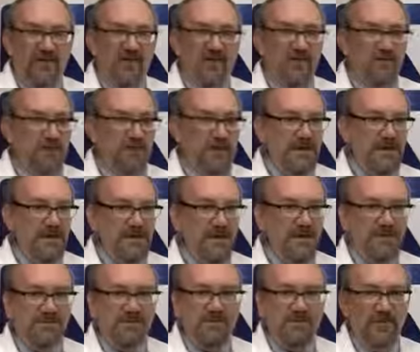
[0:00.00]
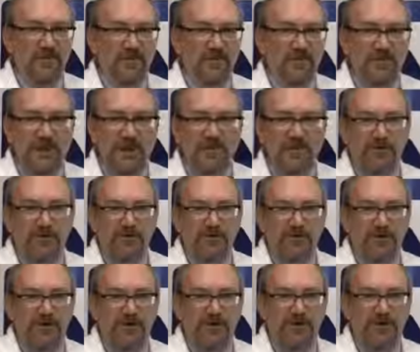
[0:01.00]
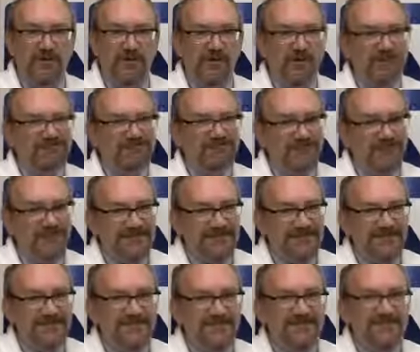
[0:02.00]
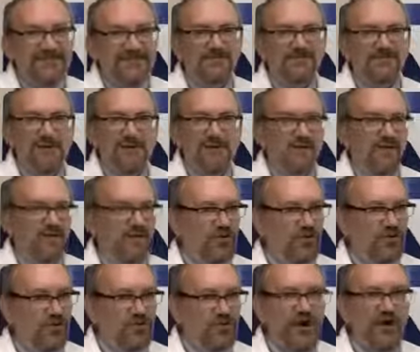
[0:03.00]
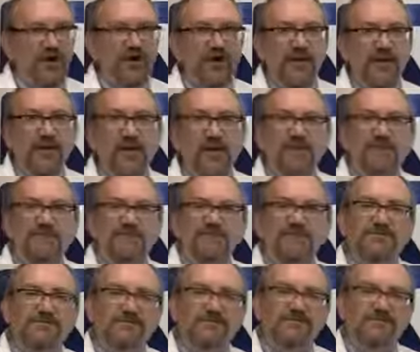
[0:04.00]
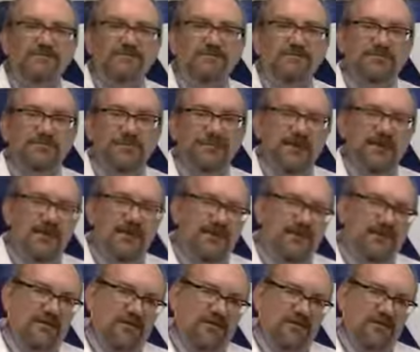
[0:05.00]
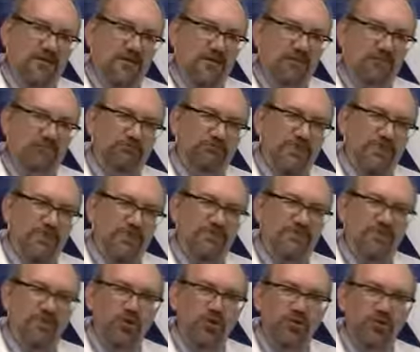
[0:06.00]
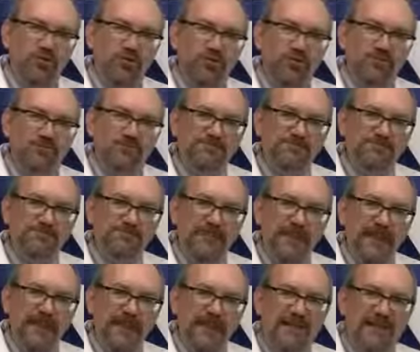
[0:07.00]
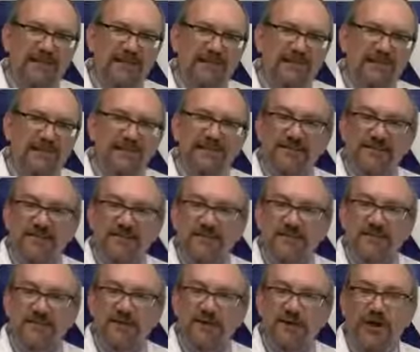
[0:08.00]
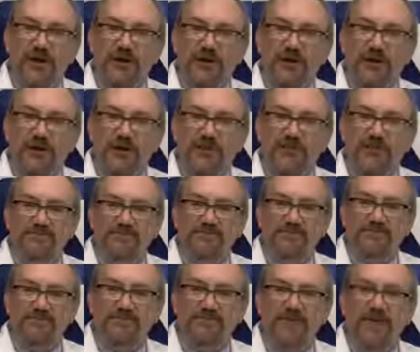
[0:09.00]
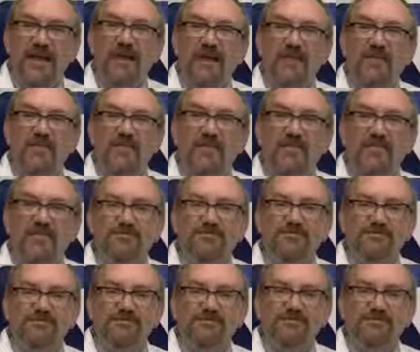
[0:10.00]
from the media, from newspapers, from TV, you could do better than that. So keep tuned and see you next week. To help.